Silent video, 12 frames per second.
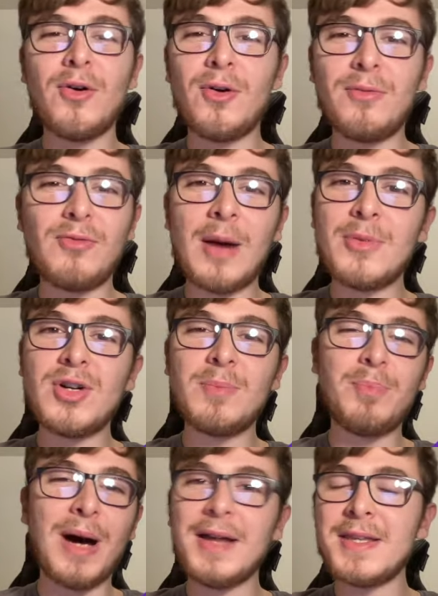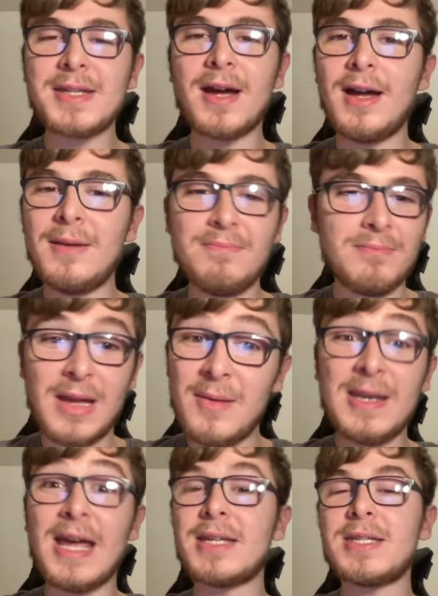or Real Madrid buy this guy maybe
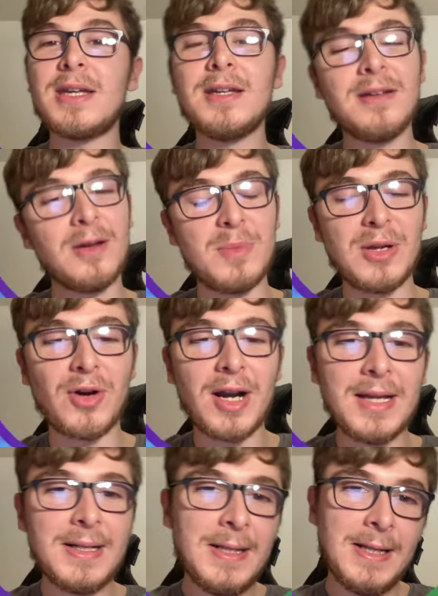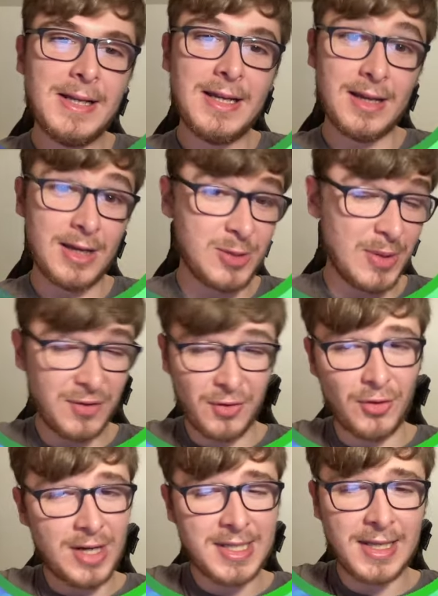next year? It would be great. Especially for
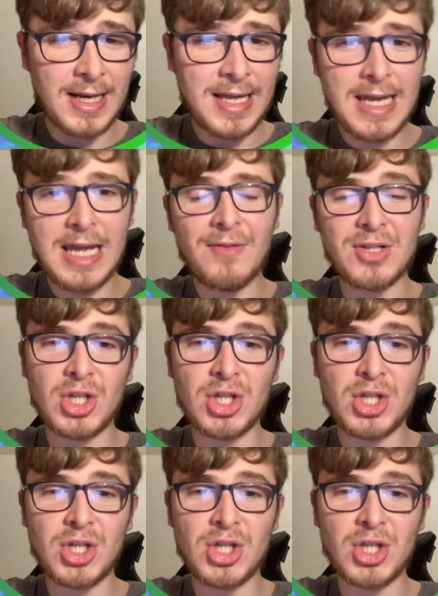the rest of the league, give us